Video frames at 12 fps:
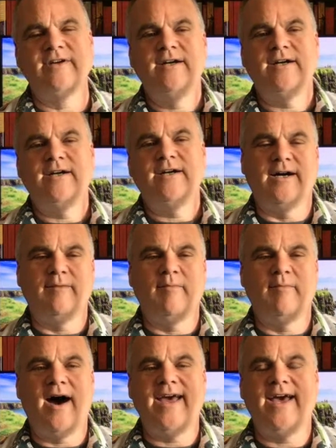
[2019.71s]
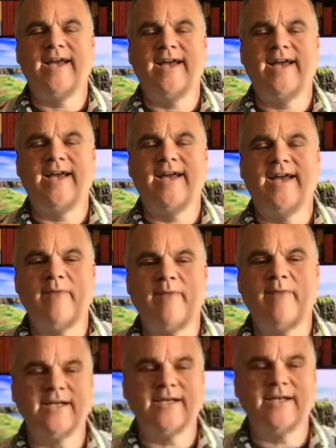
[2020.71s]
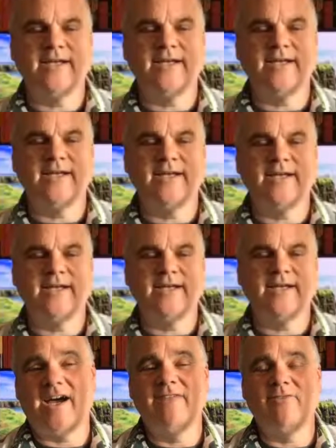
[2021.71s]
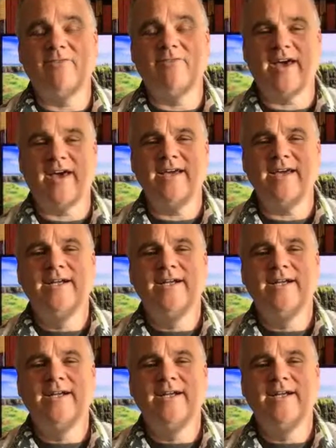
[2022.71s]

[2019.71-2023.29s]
high-end mathematics, that's kind of okay.